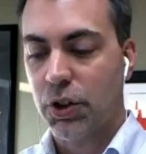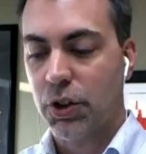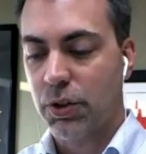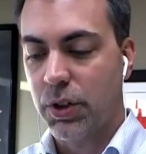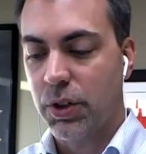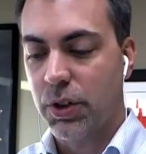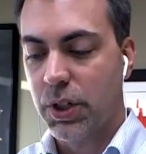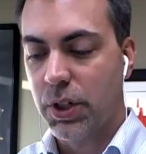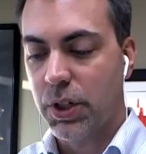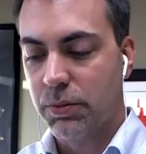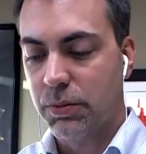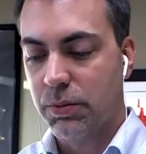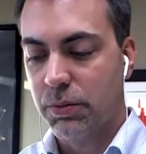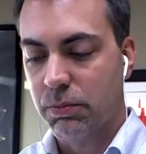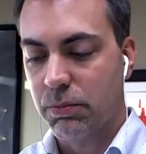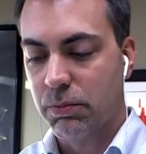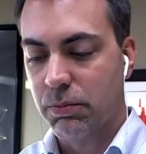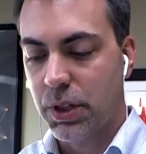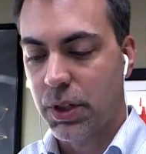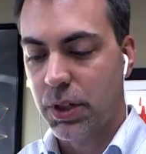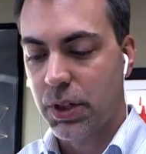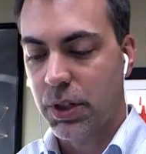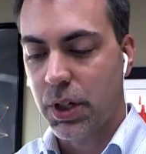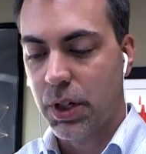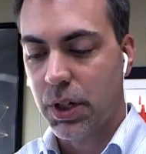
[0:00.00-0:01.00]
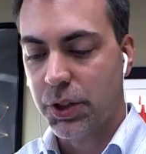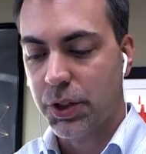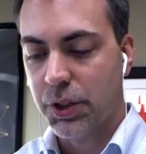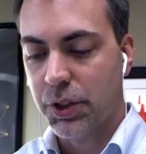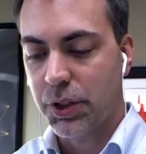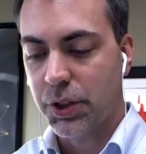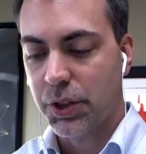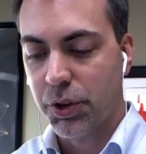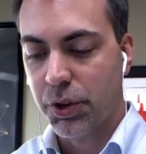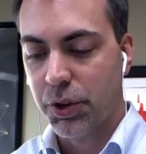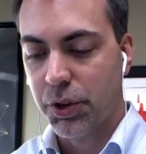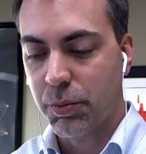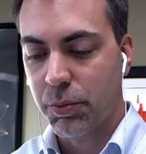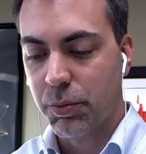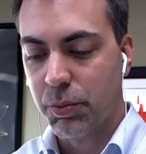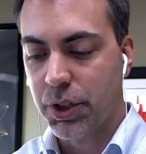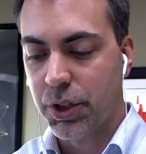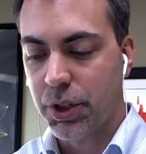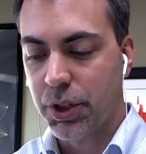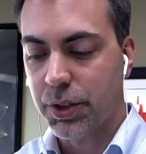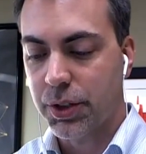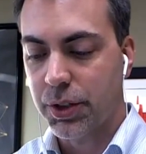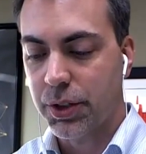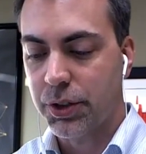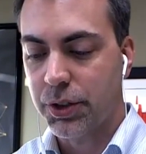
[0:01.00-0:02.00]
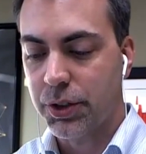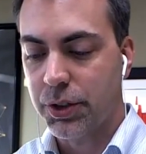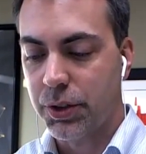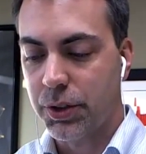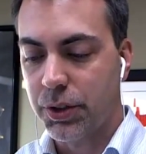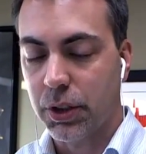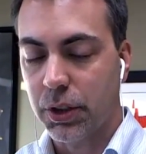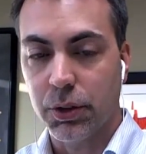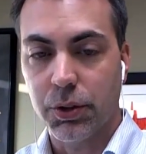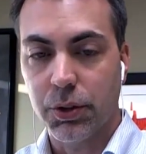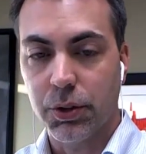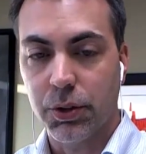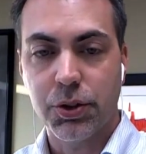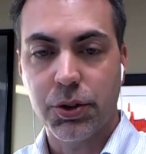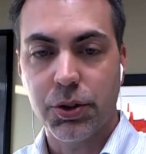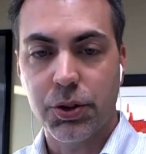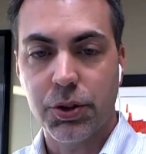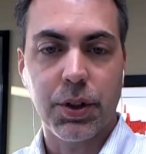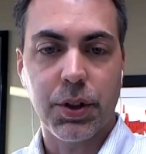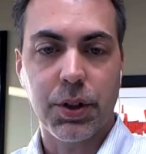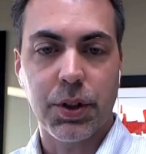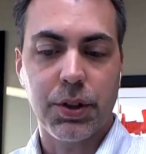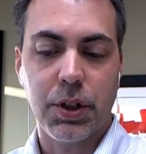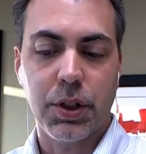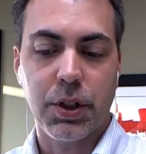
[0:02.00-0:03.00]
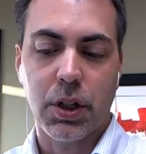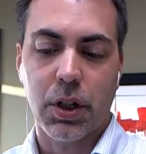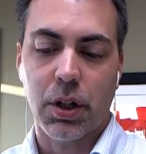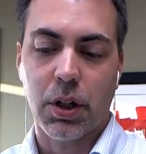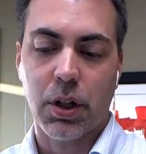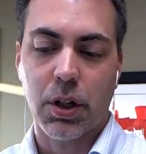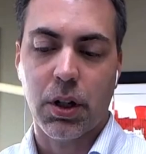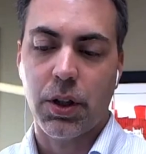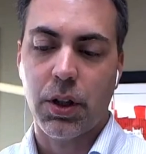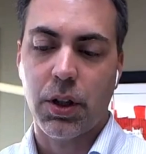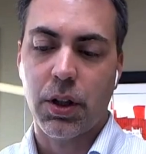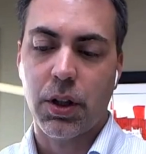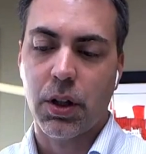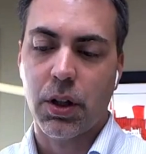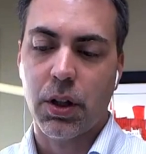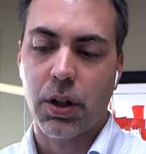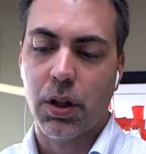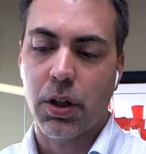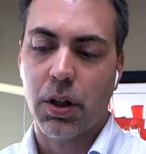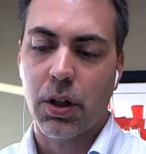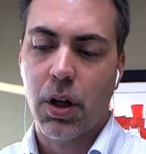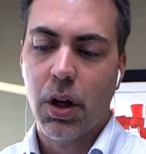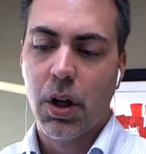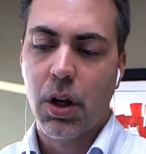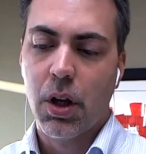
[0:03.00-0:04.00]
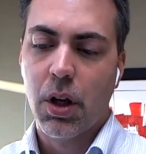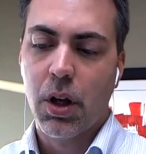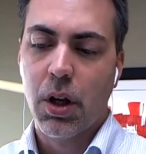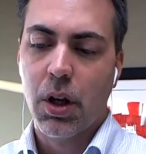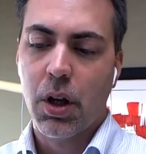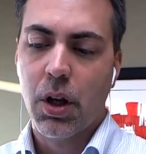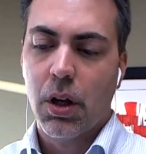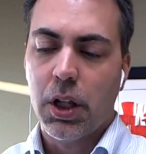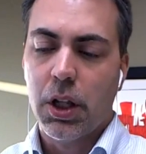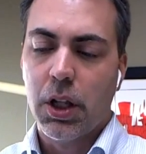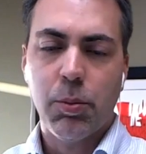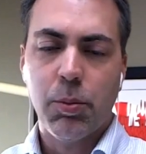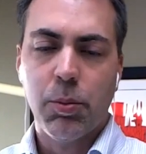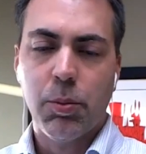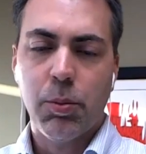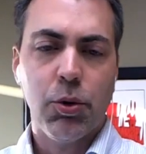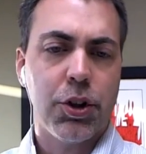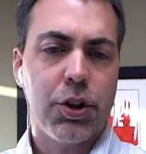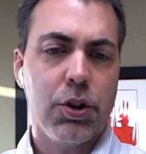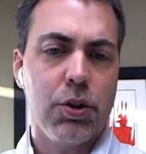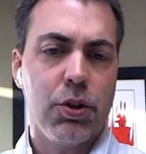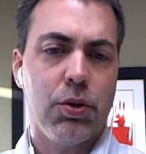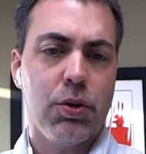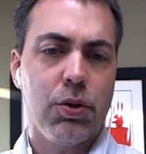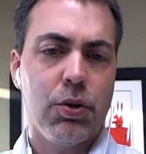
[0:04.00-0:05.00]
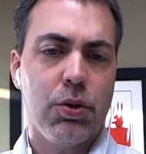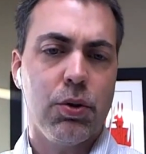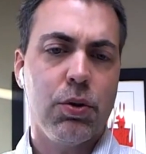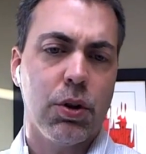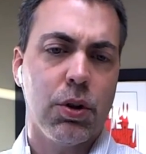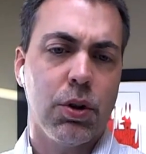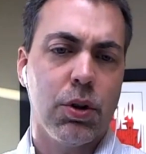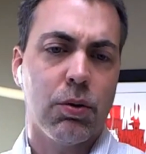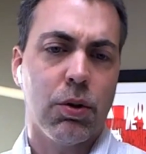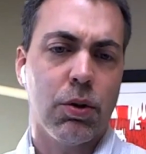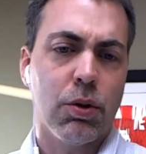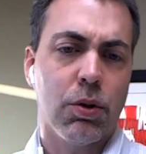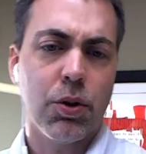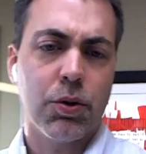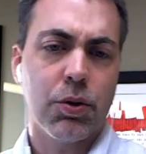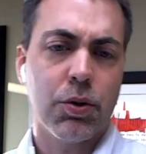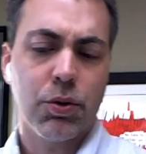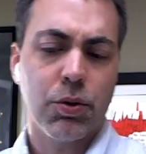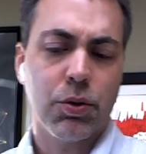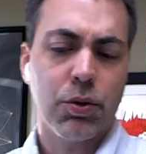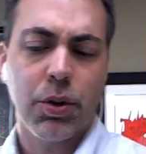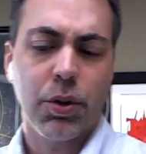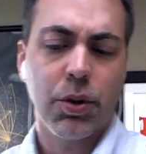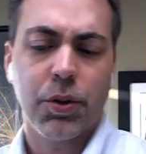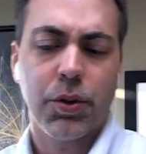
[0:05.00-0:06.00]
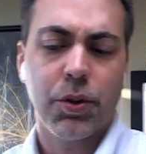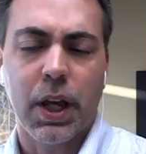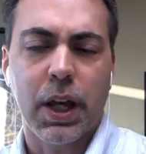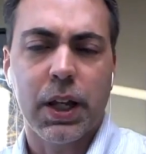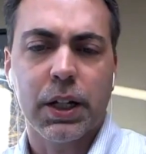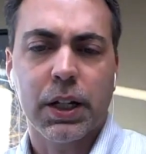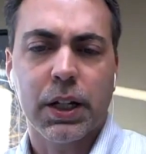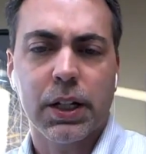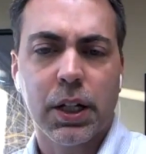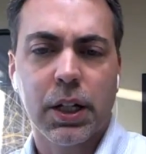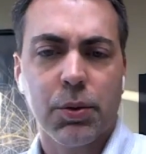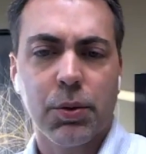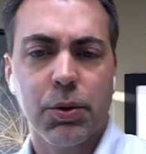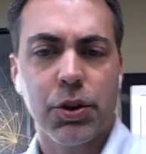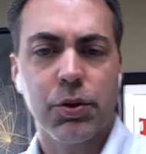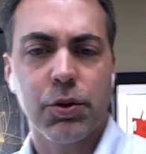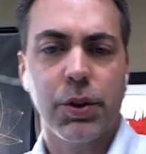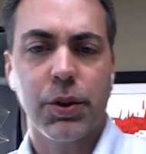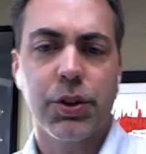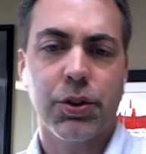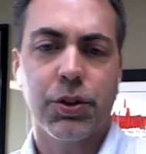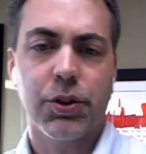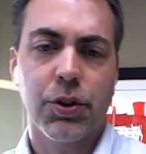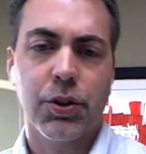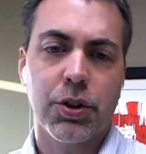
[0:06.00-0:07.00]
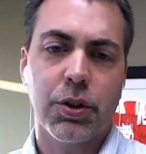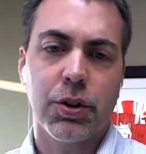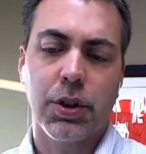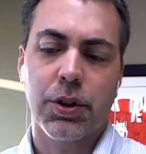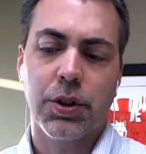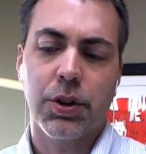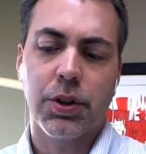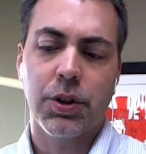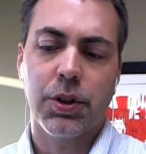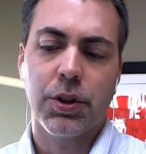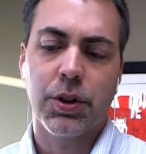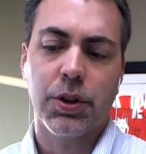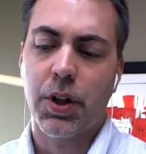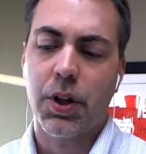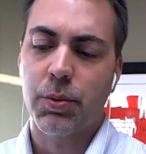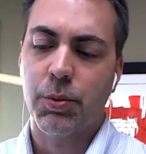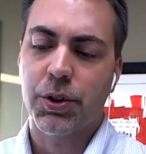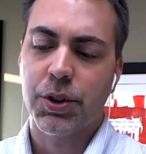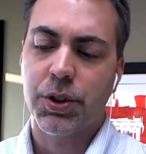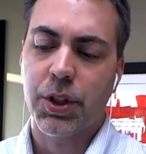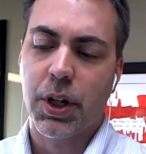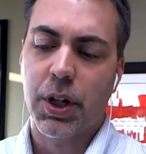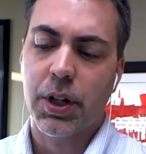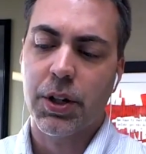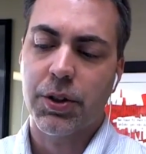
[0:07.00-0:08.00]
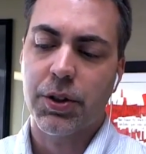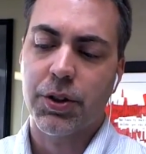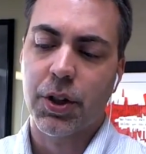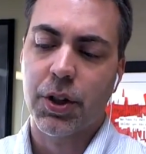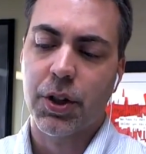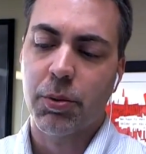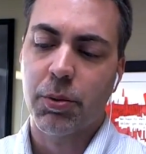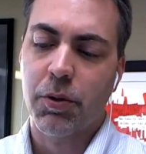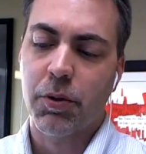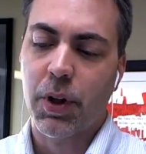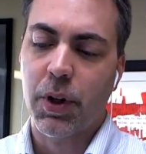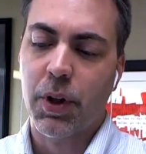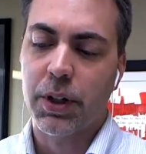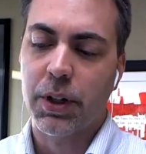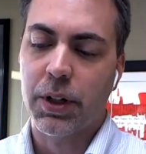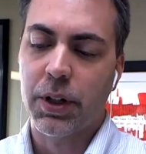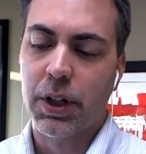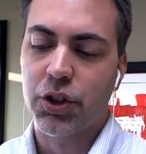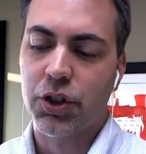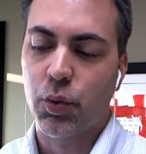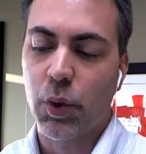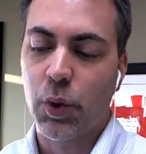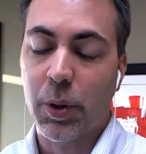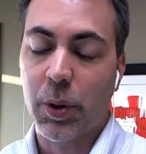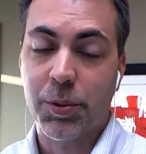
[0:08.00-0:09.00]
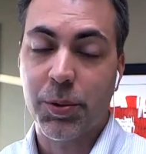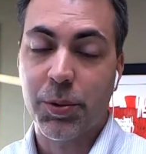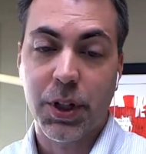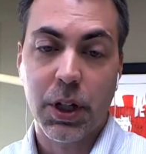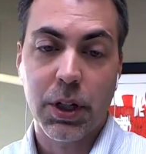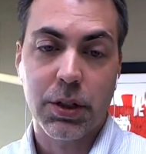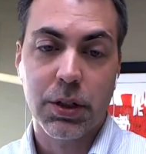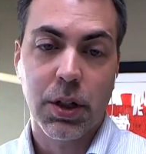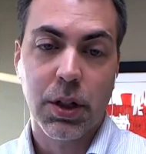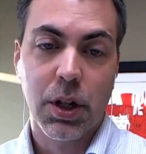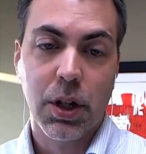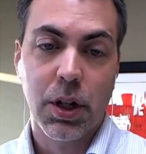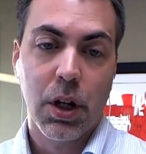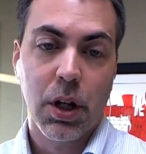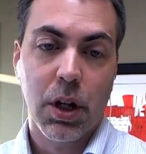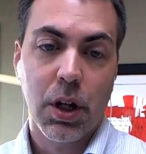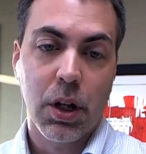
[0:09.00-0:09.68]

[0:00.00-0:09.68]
Agreed. And it's worth mentioning, since you did allude to it, that the ebook you wrote, Ruth, How to Connect with a Researcher, is on the Massage Therapy Foundation website.